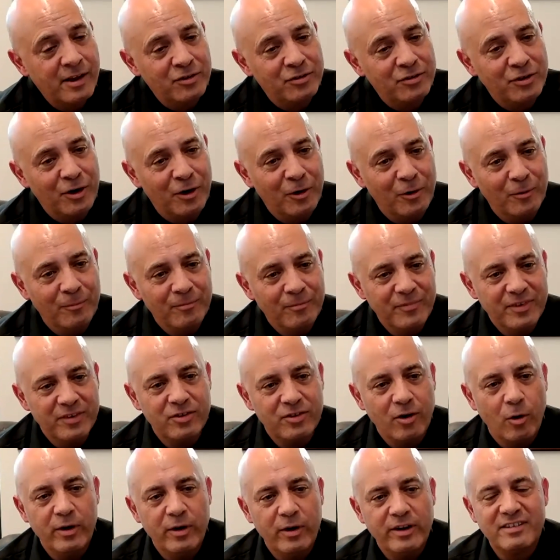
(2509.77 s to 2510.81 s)
So
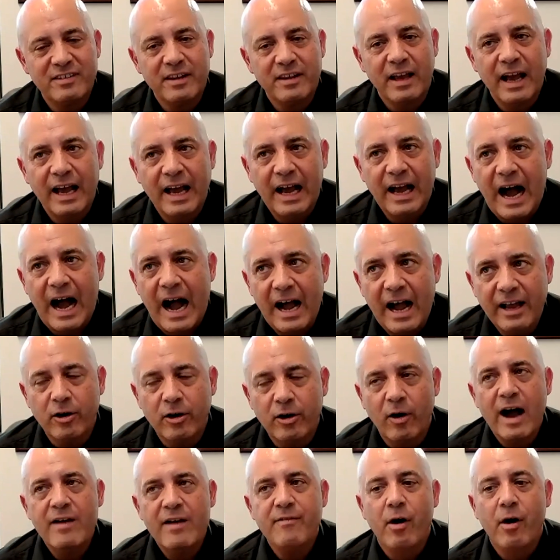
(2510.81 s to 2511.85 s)
it's,
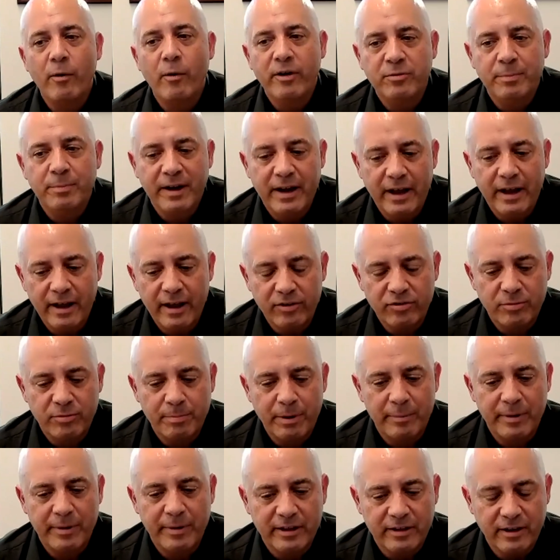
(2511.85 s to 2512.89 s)
I've always been asked
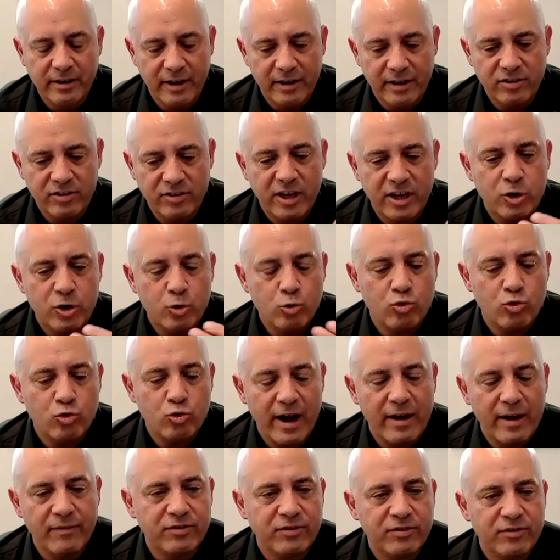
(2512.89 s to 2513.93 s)
by my clients, can you
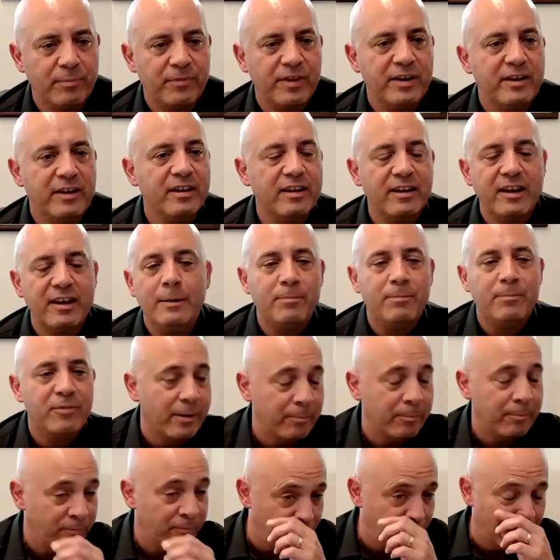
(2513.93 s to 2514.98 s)
draft something to keep
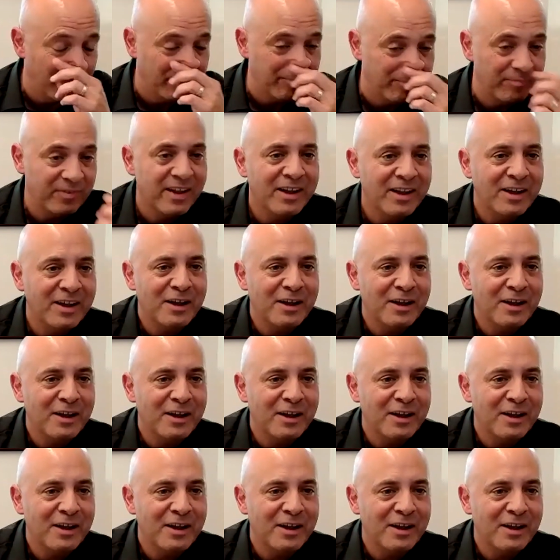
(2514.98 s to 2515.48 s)
them from